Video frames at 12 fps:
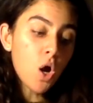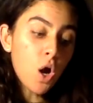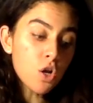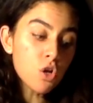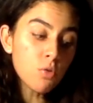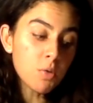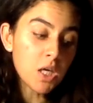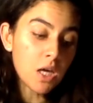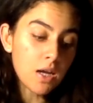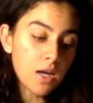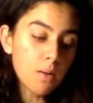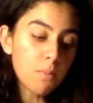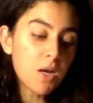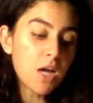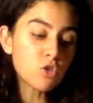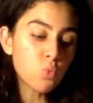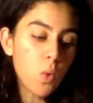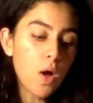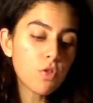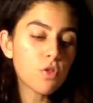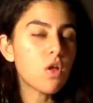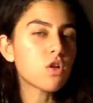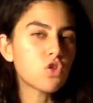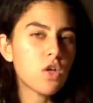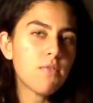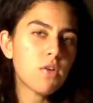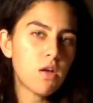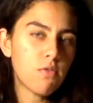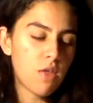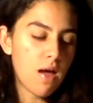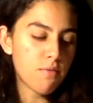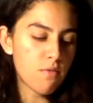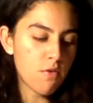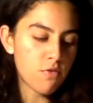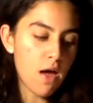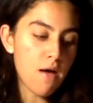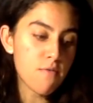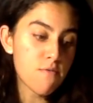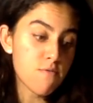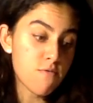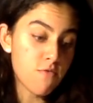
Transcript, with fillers: on a new beginning, but as well the longevity of that of that,